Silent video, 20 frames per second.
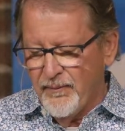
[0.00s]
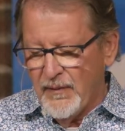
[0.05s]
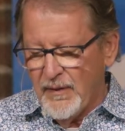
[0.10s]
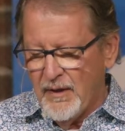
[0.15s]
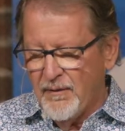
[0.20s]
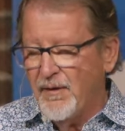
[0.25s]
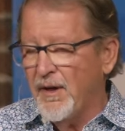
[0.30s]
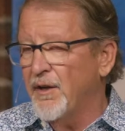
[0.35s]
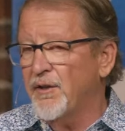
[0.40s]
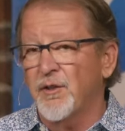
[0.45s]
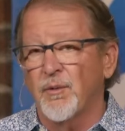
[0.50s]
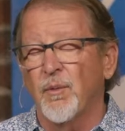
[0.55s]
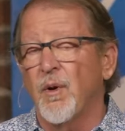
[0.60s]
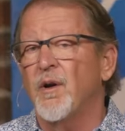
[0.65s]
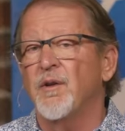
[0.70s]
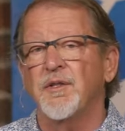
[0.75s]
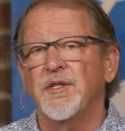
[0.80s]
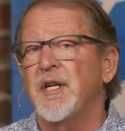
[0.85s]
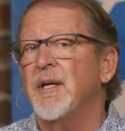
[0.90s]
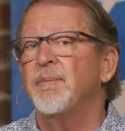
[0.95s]
You've got the
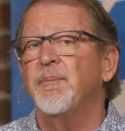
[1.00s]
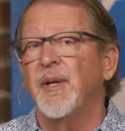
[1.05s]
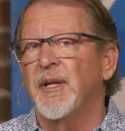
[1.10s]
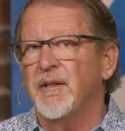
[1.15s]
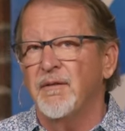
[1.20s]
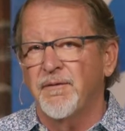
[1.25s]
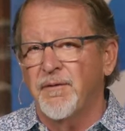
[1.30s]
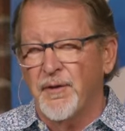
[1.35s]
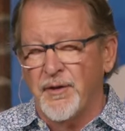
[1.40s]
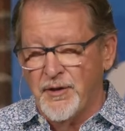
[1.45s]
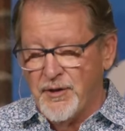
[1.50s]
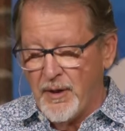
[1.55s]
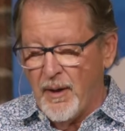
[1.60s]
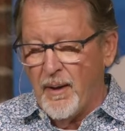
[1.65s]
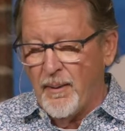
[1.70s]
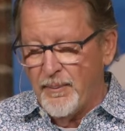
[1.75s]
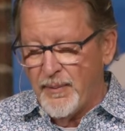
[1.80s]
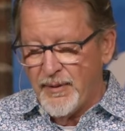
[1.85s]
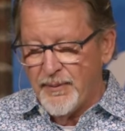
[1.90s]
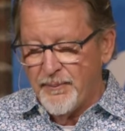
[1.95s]
wrong template for the job.